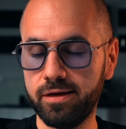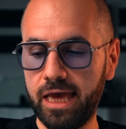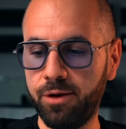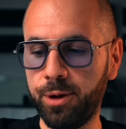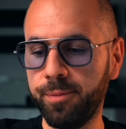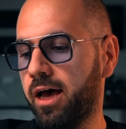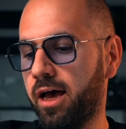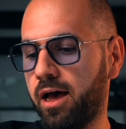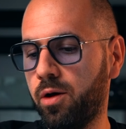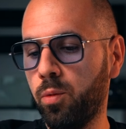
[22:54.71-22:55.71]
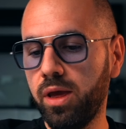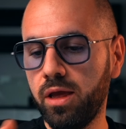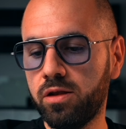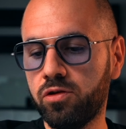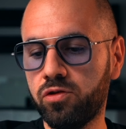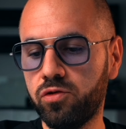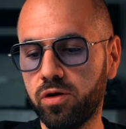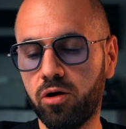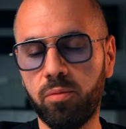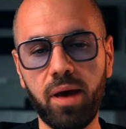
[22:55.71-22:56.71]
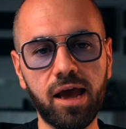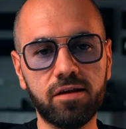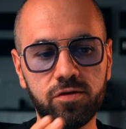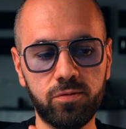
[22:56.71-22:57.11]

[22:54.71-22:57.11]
Anyway, uh, we took our bags,